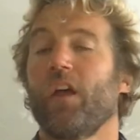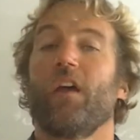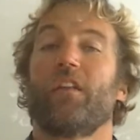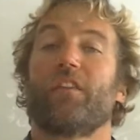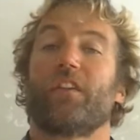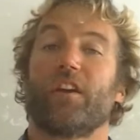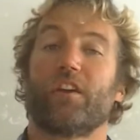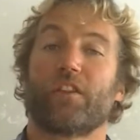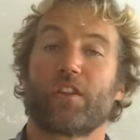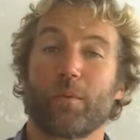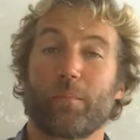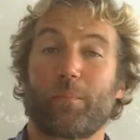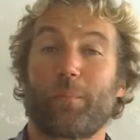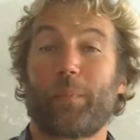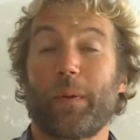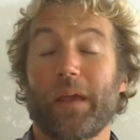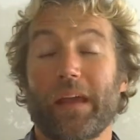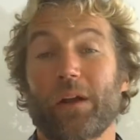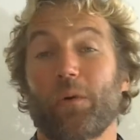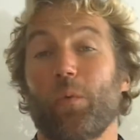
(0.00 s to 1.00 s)
The other
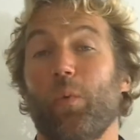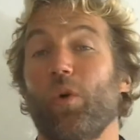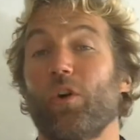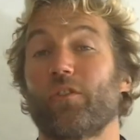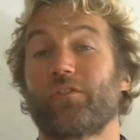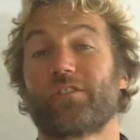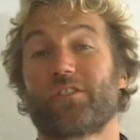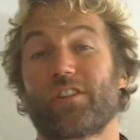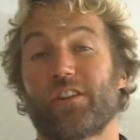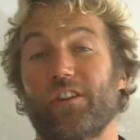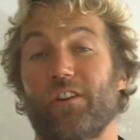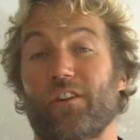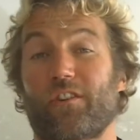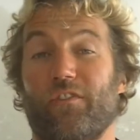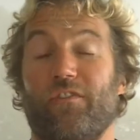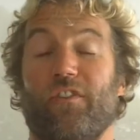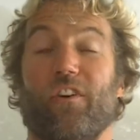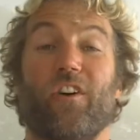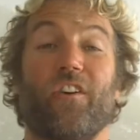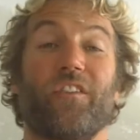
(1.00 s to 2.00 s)
big one to
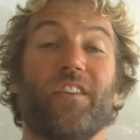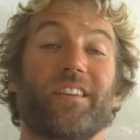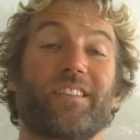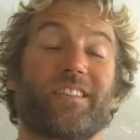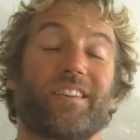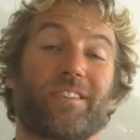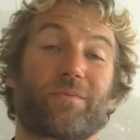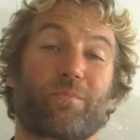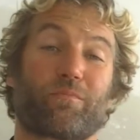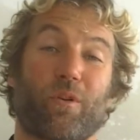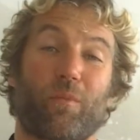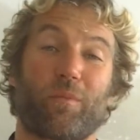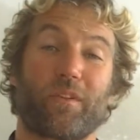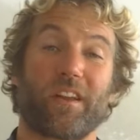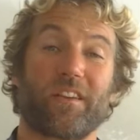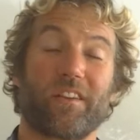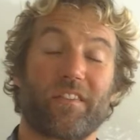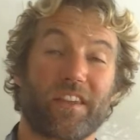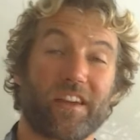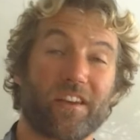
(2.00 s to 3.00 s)
look for, and this is
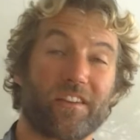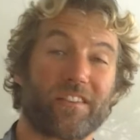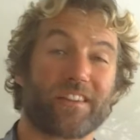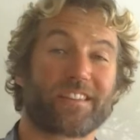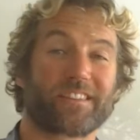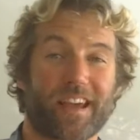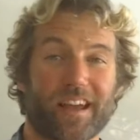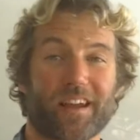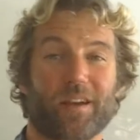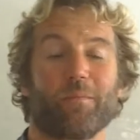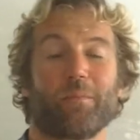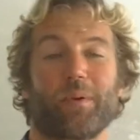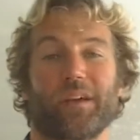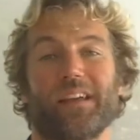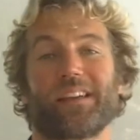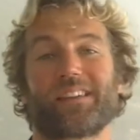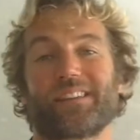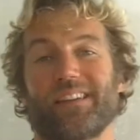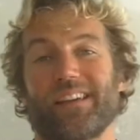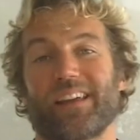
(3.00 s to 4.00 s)
probably the, the second
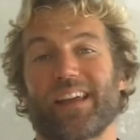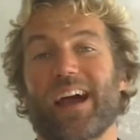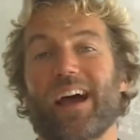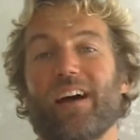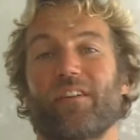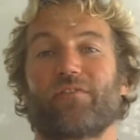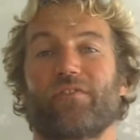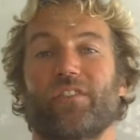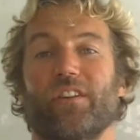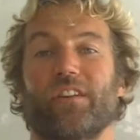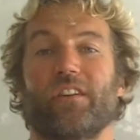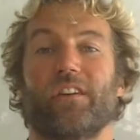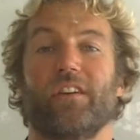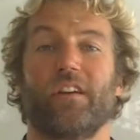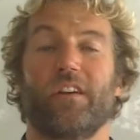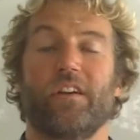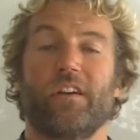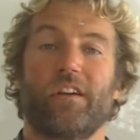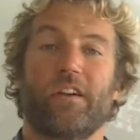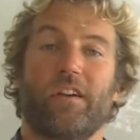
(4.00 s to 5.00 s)
biggest thing after
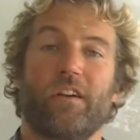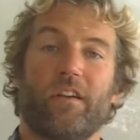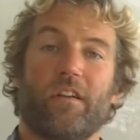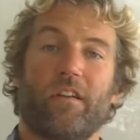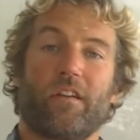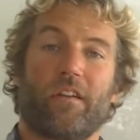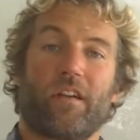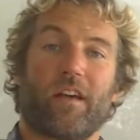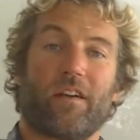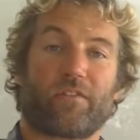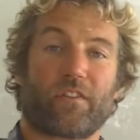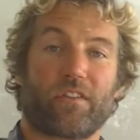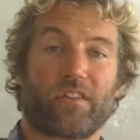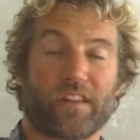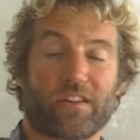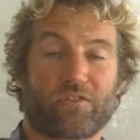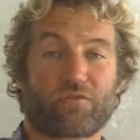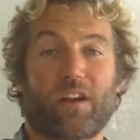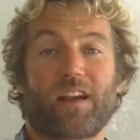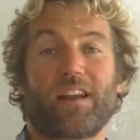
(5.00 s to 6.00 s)
after
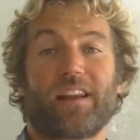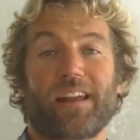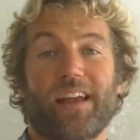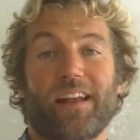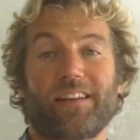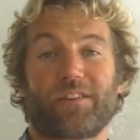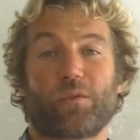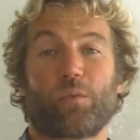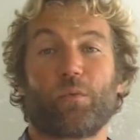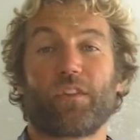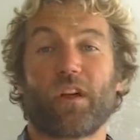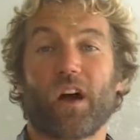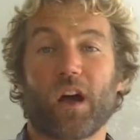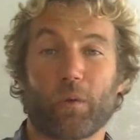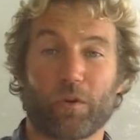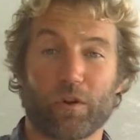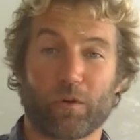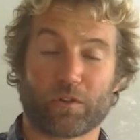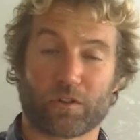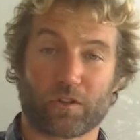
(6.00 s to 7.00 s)
the trailing edge, the one that I
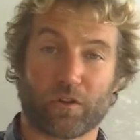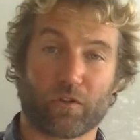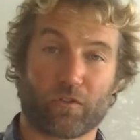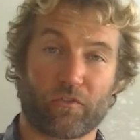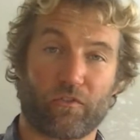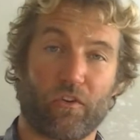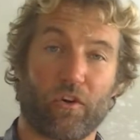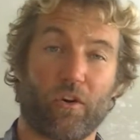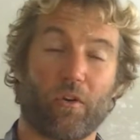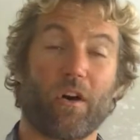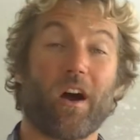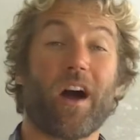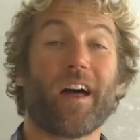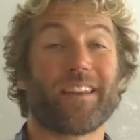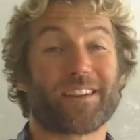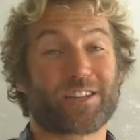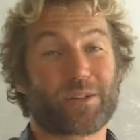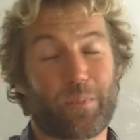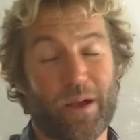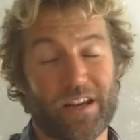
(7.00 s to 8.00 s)
would always look for,
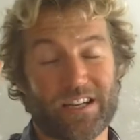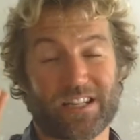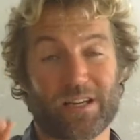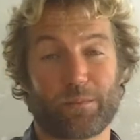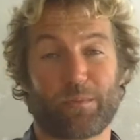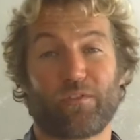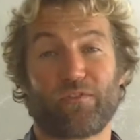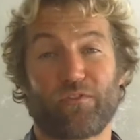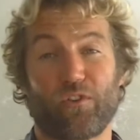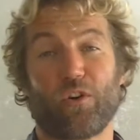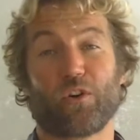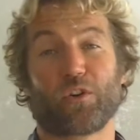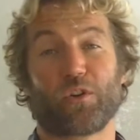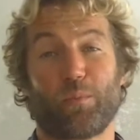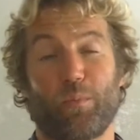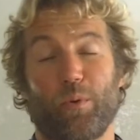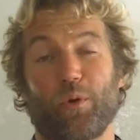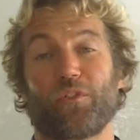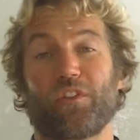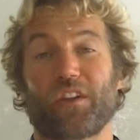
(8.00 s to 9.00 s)
and especially before
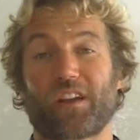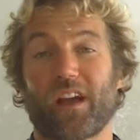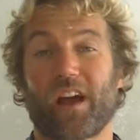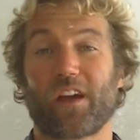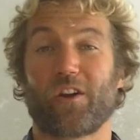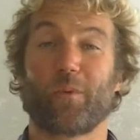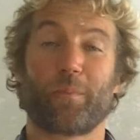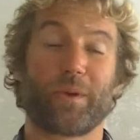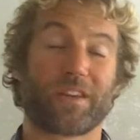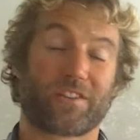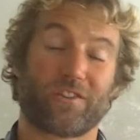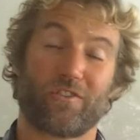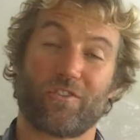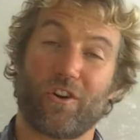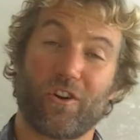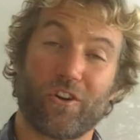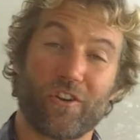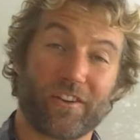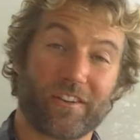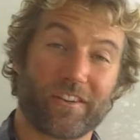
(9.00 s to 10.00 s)
you put the kite up, it's
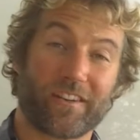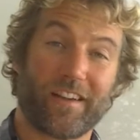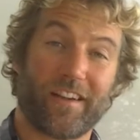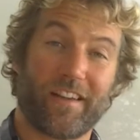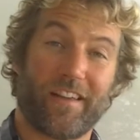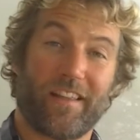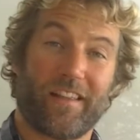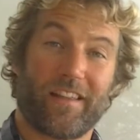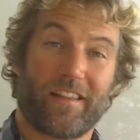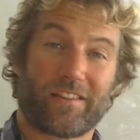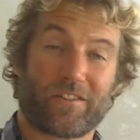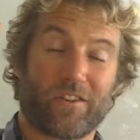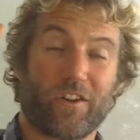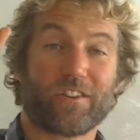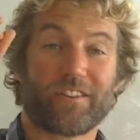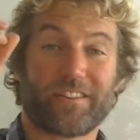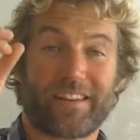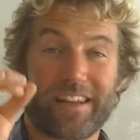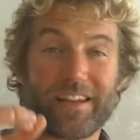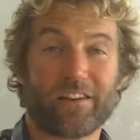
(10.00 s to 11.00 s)
not a it's
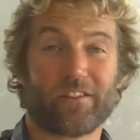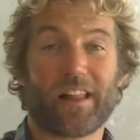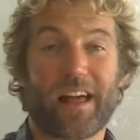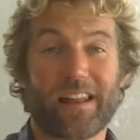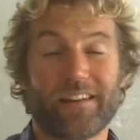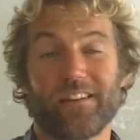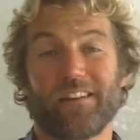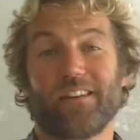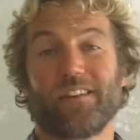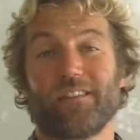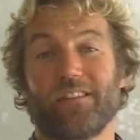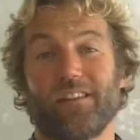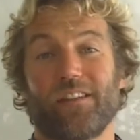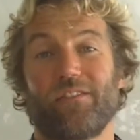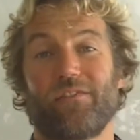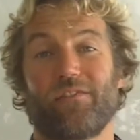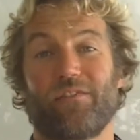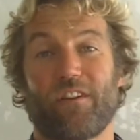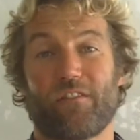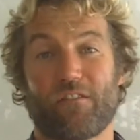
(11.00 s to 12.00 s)
not a deal ender.
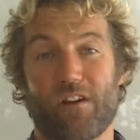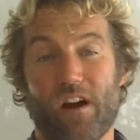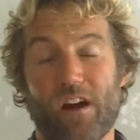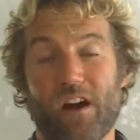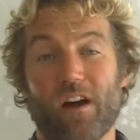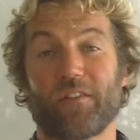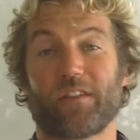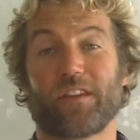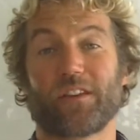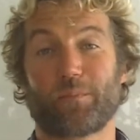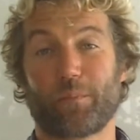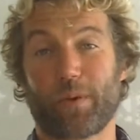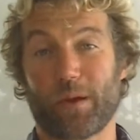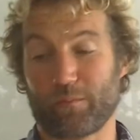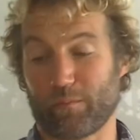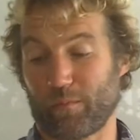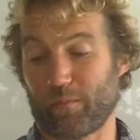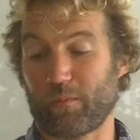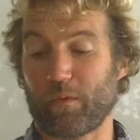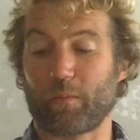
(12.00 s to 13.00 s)
If there are these
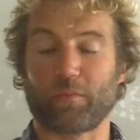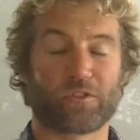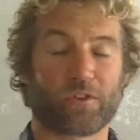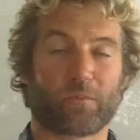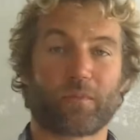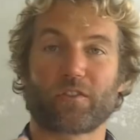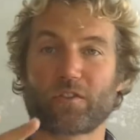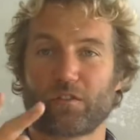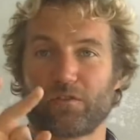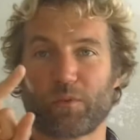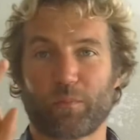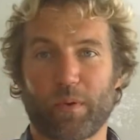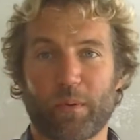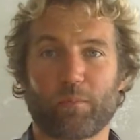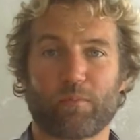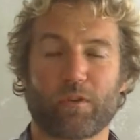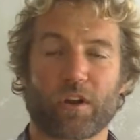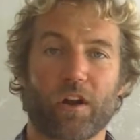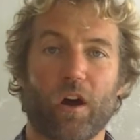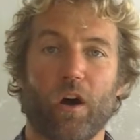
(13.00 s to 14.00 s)
pin, what we're talking about, sorry,
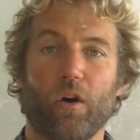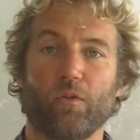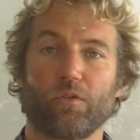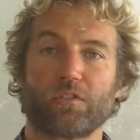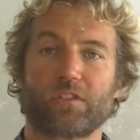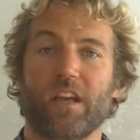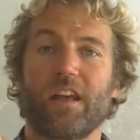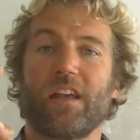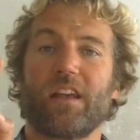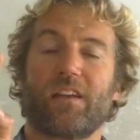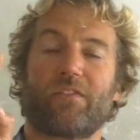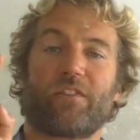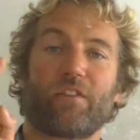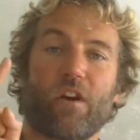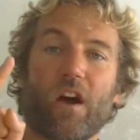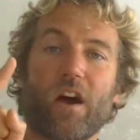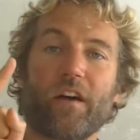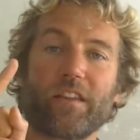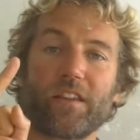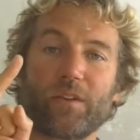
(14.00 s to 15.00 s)
pinprick holes. If there
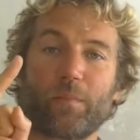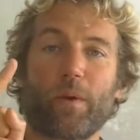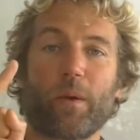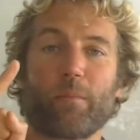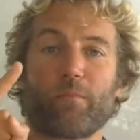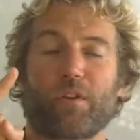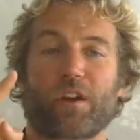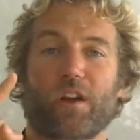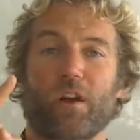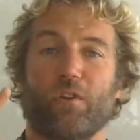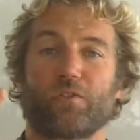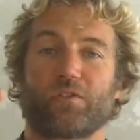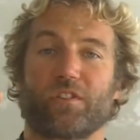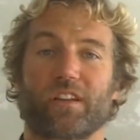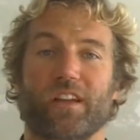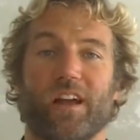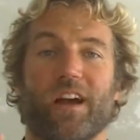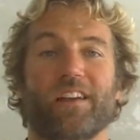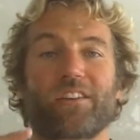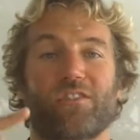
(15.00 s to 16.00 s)
are these pinprick holes in
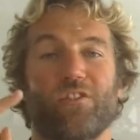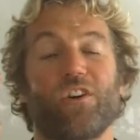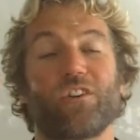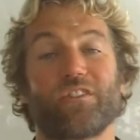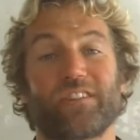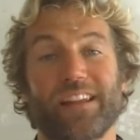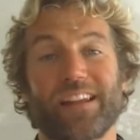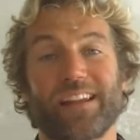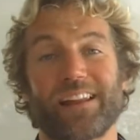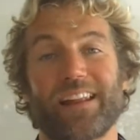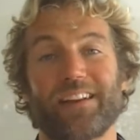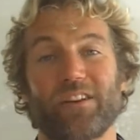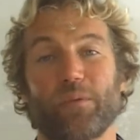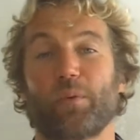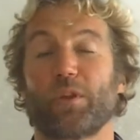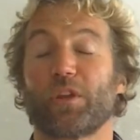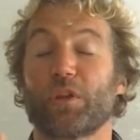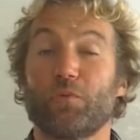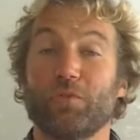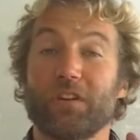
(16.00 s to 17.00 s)
the kite, it's not a deal ender,
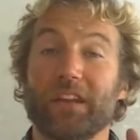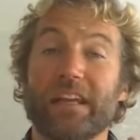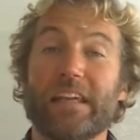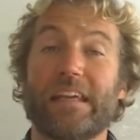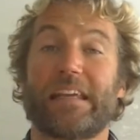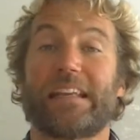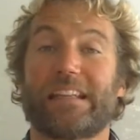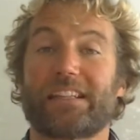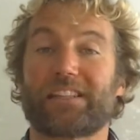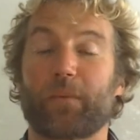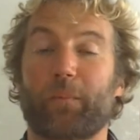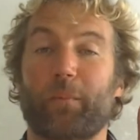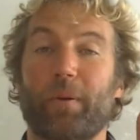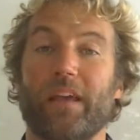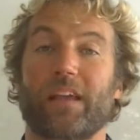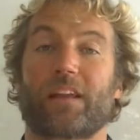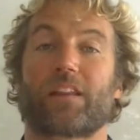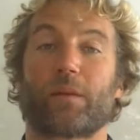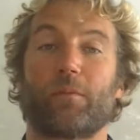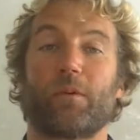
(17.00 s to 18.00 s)
but you need to
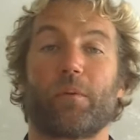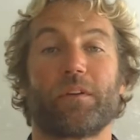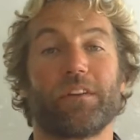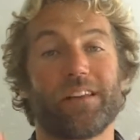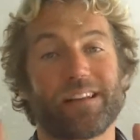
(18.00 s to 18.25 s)
pick them up.